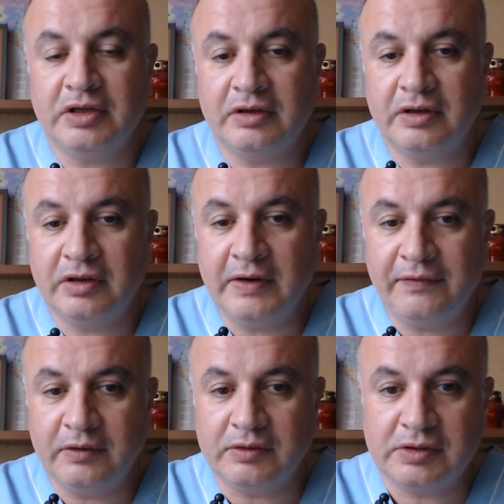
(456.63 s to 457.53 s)

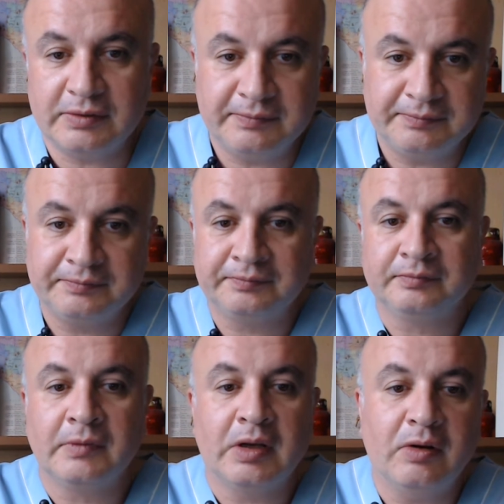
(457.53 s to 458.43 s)
reflux
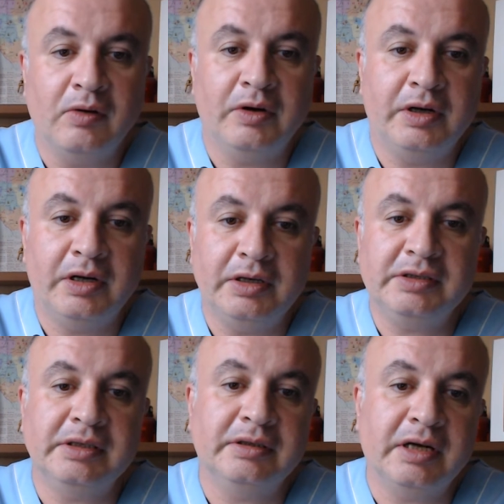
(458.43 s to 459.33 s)
or
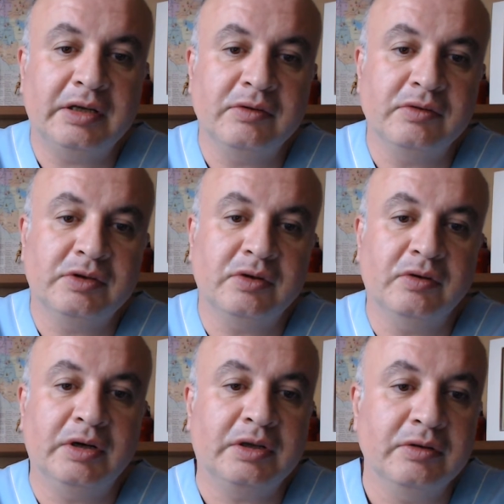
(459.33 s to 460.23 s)
recent drug use
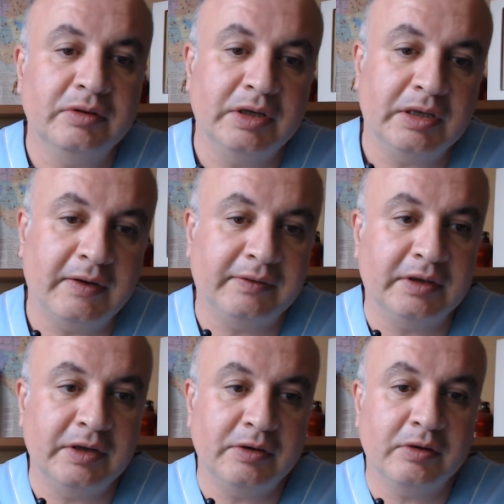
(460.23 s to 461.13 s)
or occurring
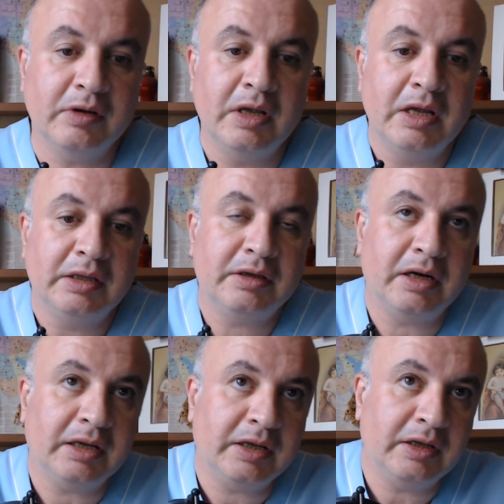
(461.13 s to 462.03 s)
after
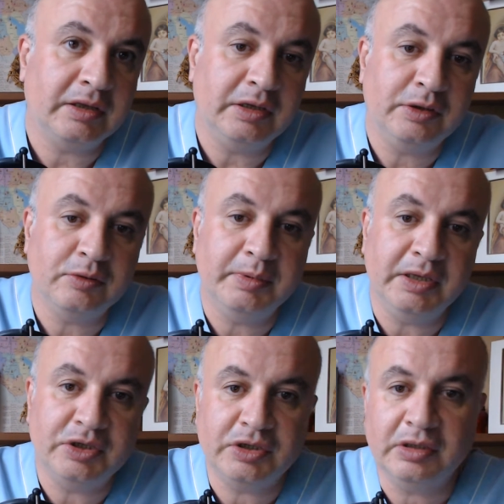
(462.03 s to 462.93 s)
endotracheal
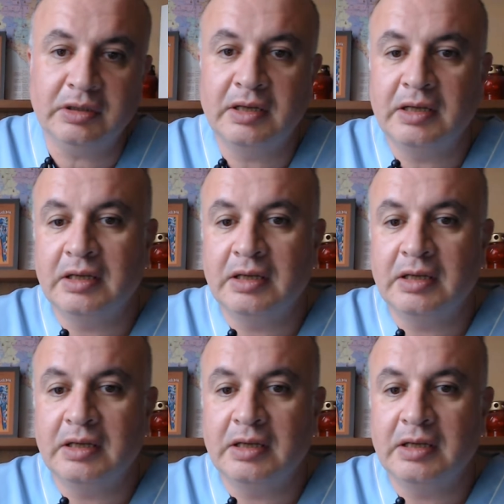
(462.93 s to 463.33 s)
intubation.